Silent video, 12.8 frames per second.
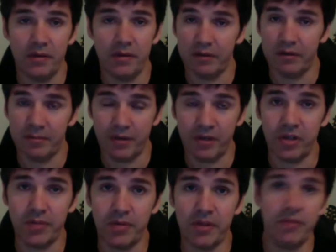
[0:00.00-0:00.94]

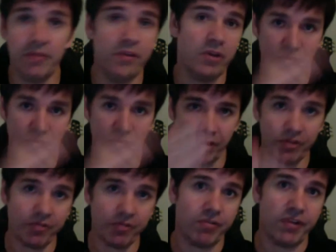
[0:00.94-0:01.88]
especially, that she'll go
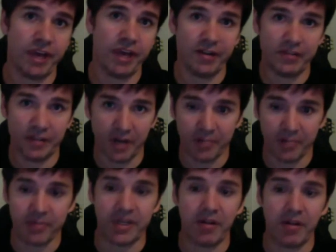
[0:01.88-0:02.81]
through downs and
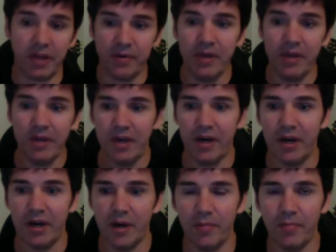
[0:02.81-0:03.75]
ups. That'll happen.
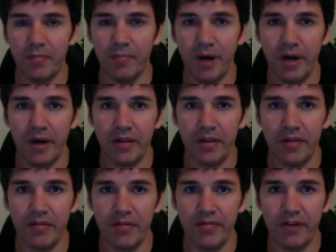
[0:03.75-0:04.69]
But
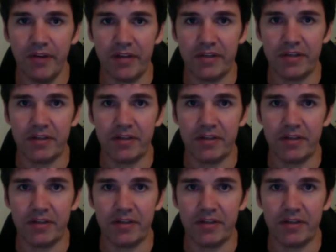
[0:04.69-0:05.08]
the fact is